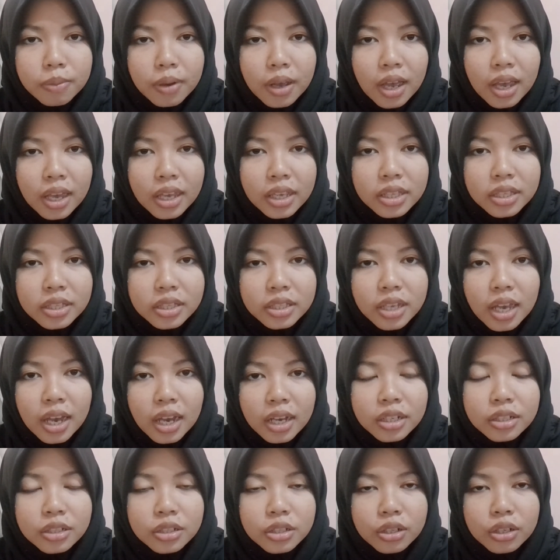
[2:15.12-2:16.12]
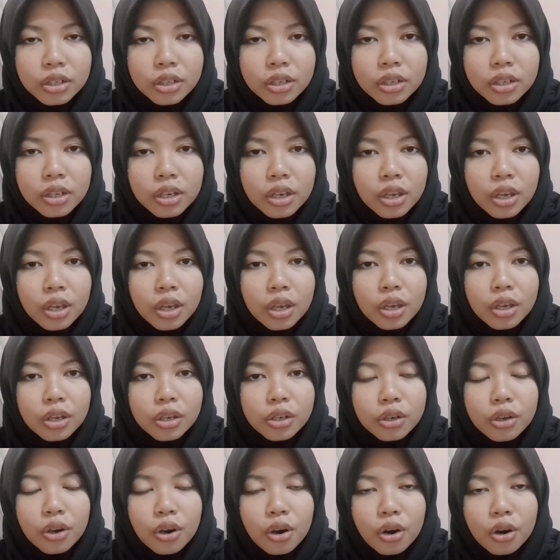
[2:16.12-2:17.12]
by touching
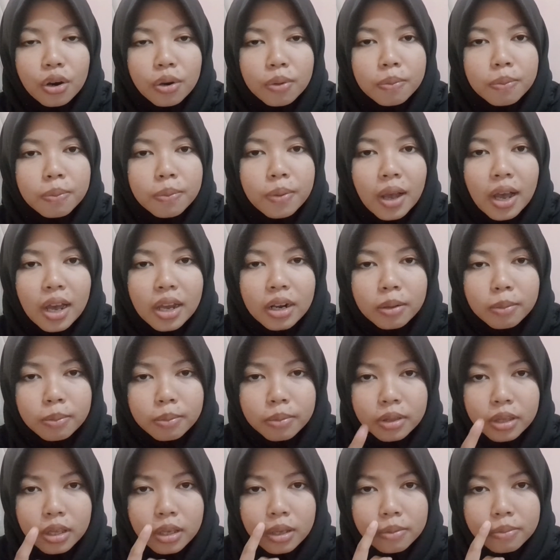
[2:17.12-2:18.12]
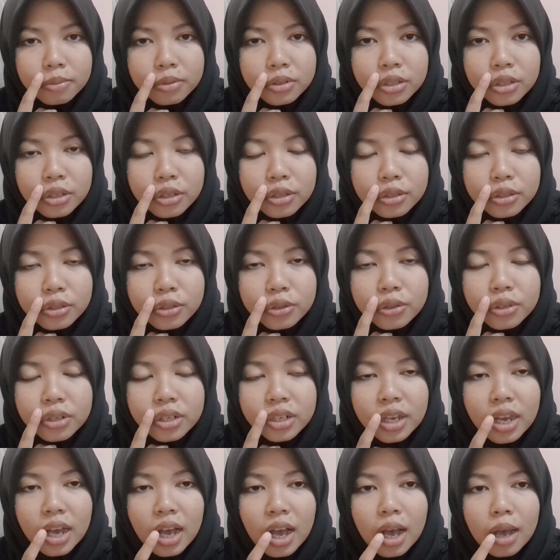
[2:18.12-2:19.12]
your bottom lips to
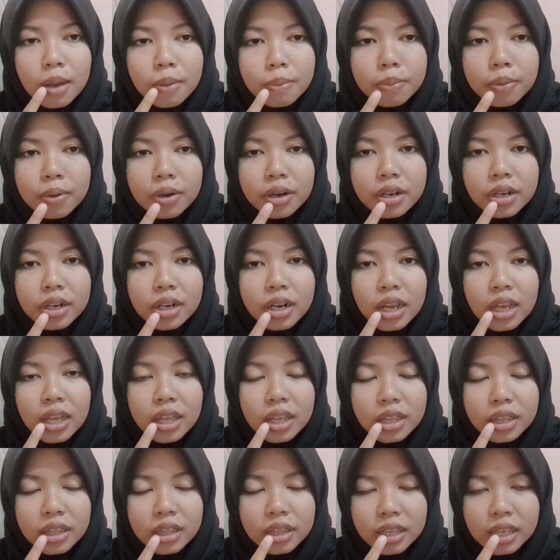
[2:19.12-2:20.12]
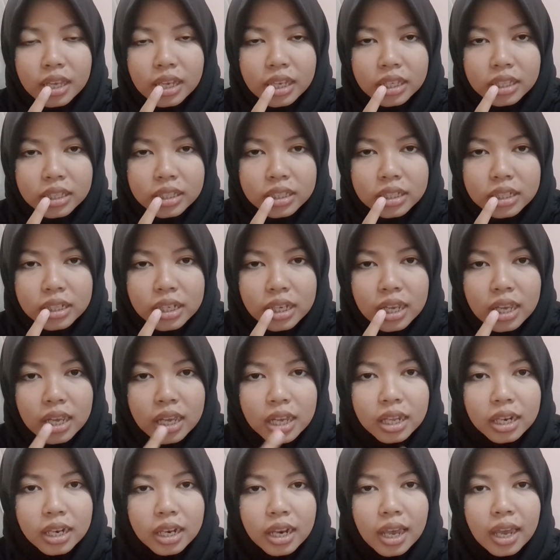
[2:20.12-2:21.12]
the upper teeth,
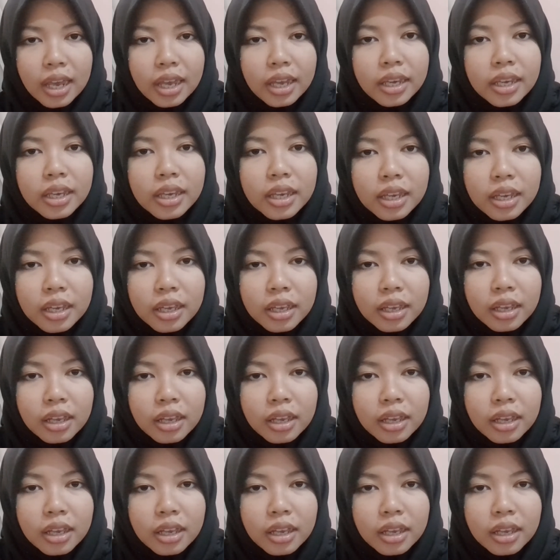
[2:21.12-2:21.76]
like